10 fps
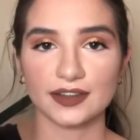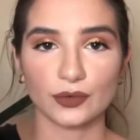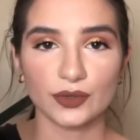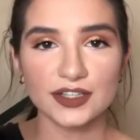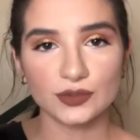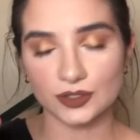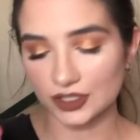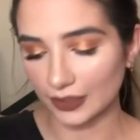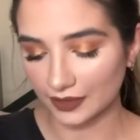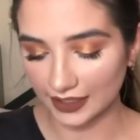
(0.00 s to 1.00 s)
Like, they're really
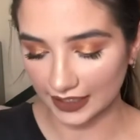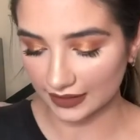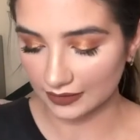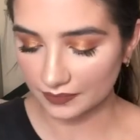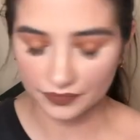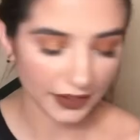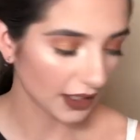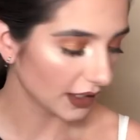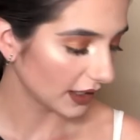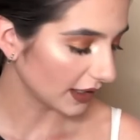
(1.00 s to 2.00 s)
squishy. I really like them.
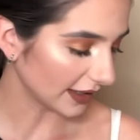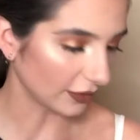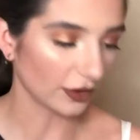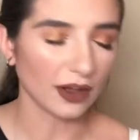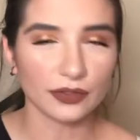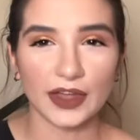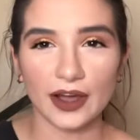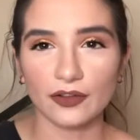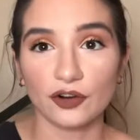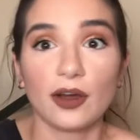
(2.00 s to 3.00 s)
Like, they're
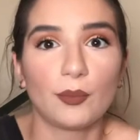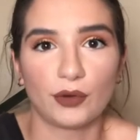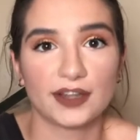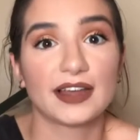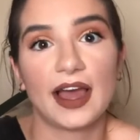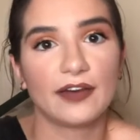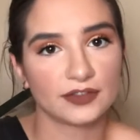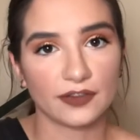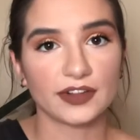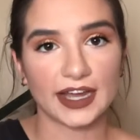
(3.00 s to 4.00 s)
not bricks. I have
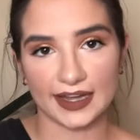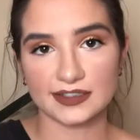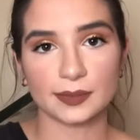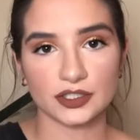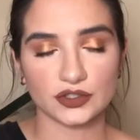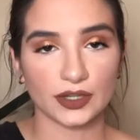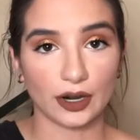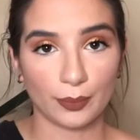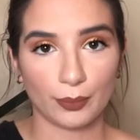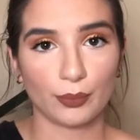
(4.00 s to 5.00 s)
definitely had sponges that
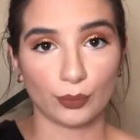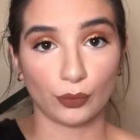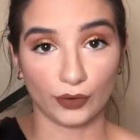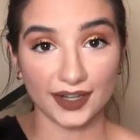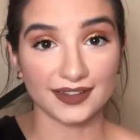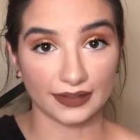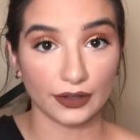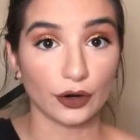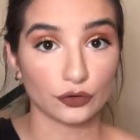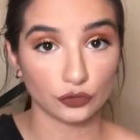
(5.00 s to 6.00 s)
are bricks, like
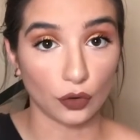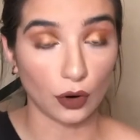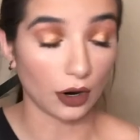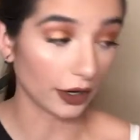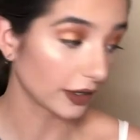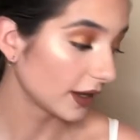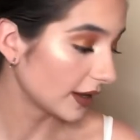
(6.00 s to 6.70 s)
they are so hard.